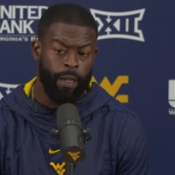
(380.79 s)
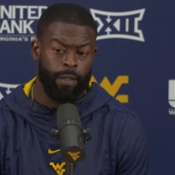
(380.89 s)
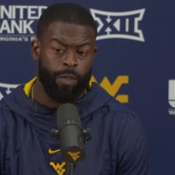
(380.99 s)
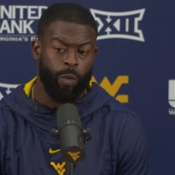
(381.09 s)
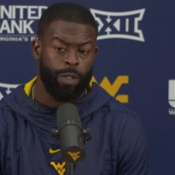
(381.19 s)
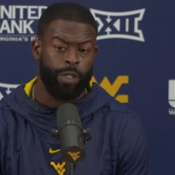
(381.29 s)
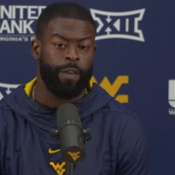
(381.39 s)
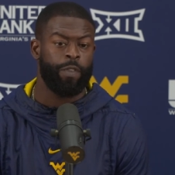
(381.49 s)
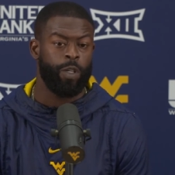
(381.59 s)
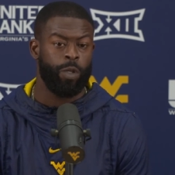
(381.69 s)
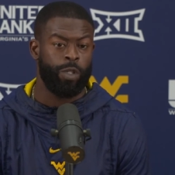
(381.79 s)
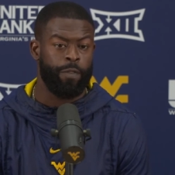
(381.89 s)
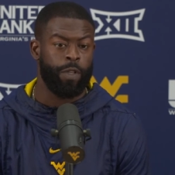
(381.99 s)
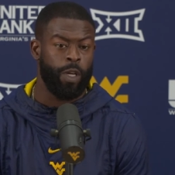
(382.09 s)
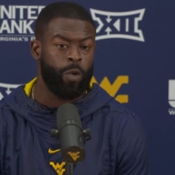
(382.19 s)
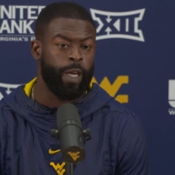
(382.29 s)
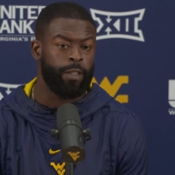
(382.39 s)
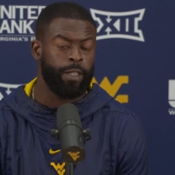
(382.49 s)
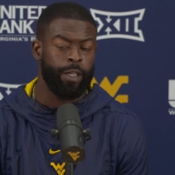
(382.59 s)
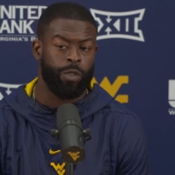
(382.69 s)
And so what you have to do is you have to
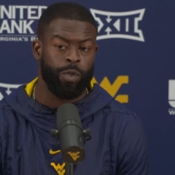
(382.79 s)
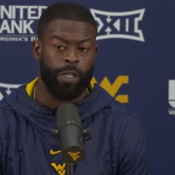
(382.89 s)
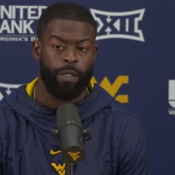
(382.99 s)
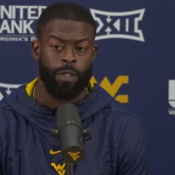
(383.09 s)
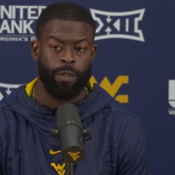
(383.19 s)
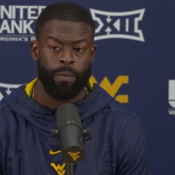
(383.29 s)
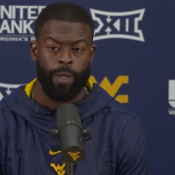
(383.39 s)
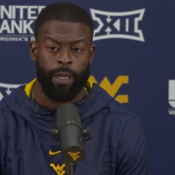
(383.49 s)
locate the nearest receiver.